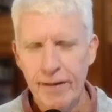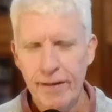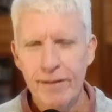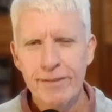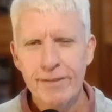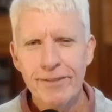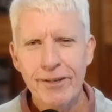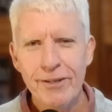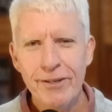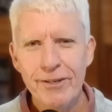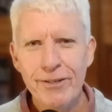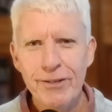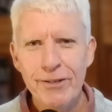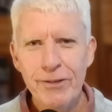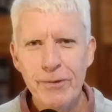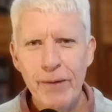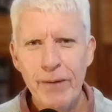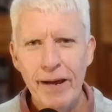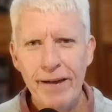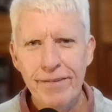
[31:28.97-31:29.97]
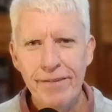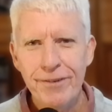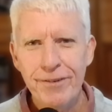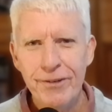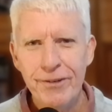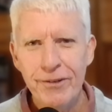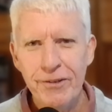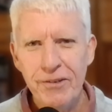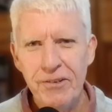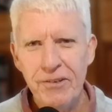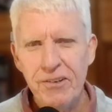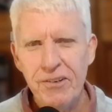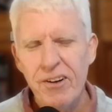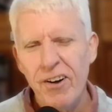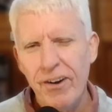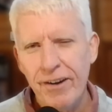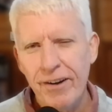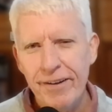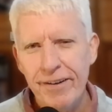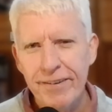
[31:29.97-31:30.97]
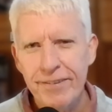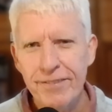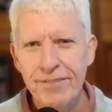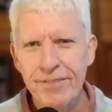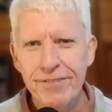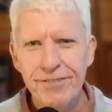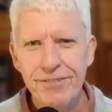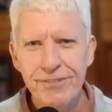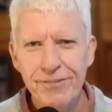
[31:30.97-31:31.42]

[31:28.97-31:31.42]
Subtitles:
So you do have to kind of